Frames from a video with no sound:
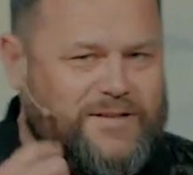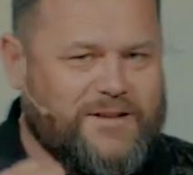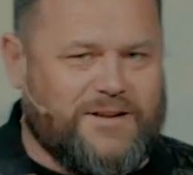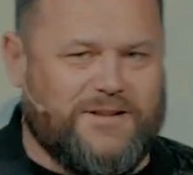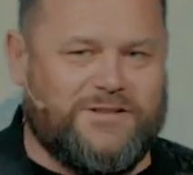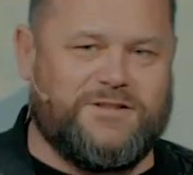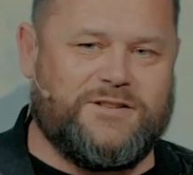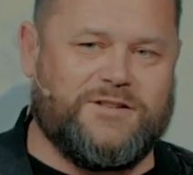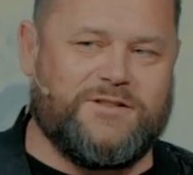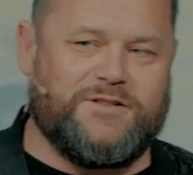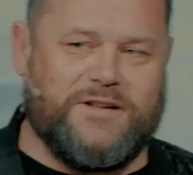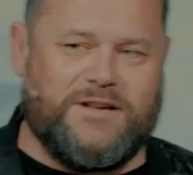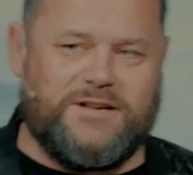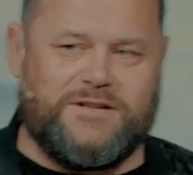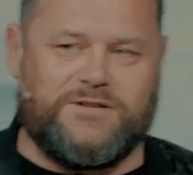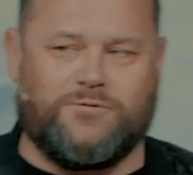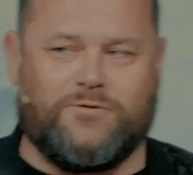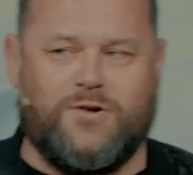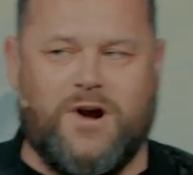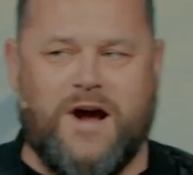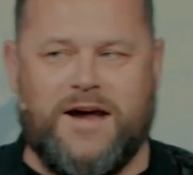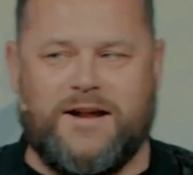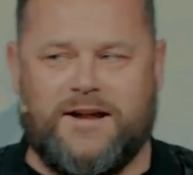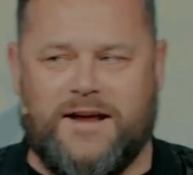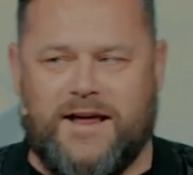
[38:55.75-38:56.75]
this
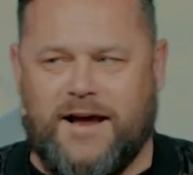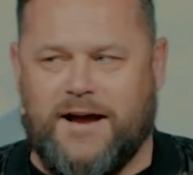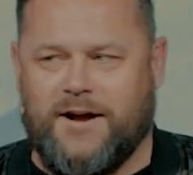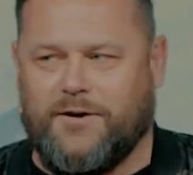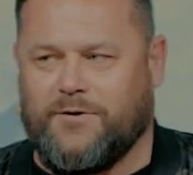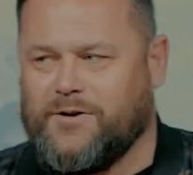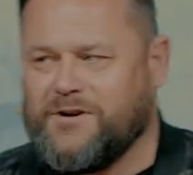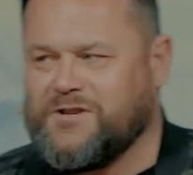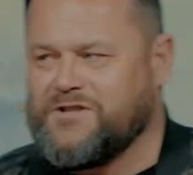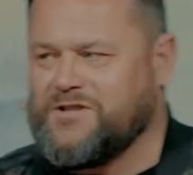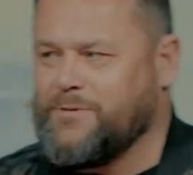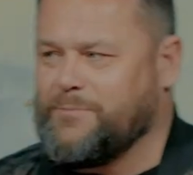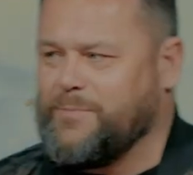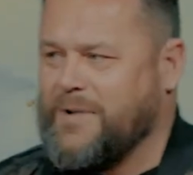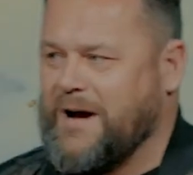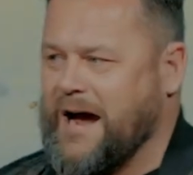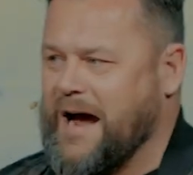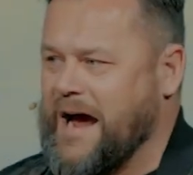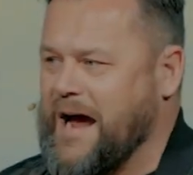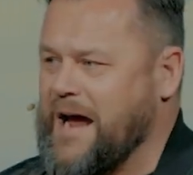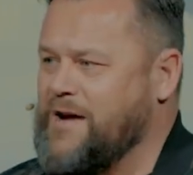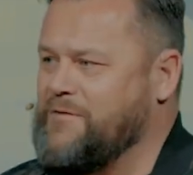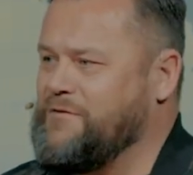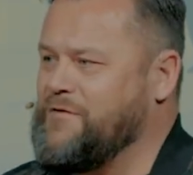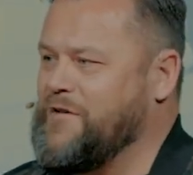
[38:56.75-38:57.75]
right here is the
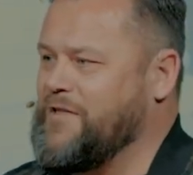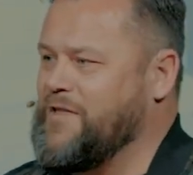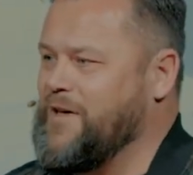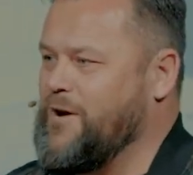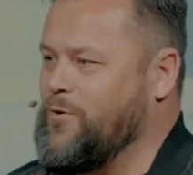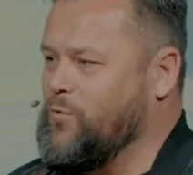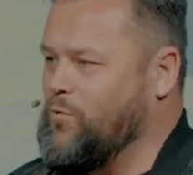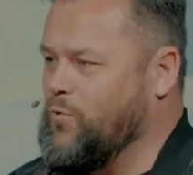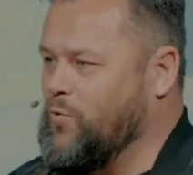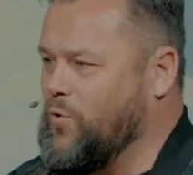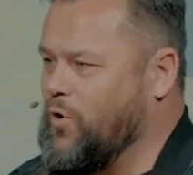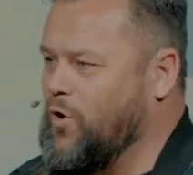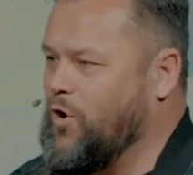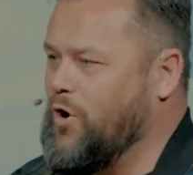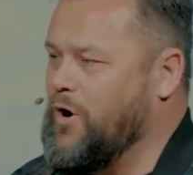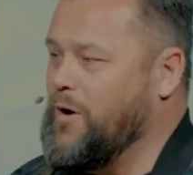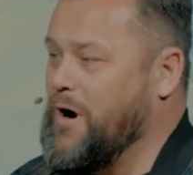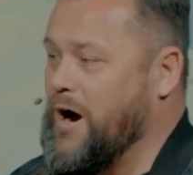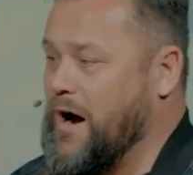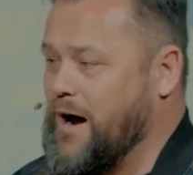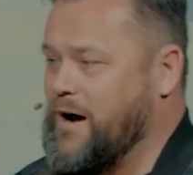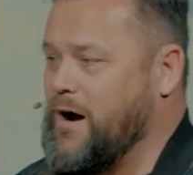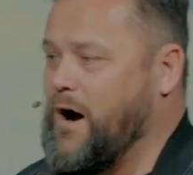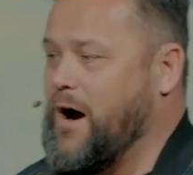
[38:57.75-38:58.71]
behavior that war...